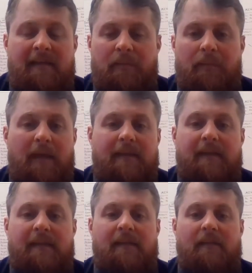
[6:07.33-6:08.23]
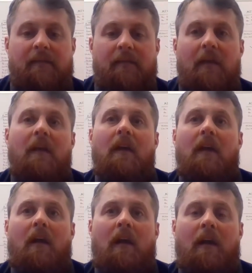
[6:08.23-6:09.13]
some basics of
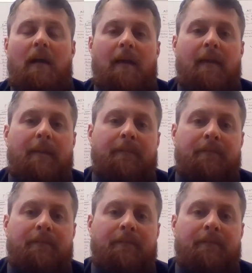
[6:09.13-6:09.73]
our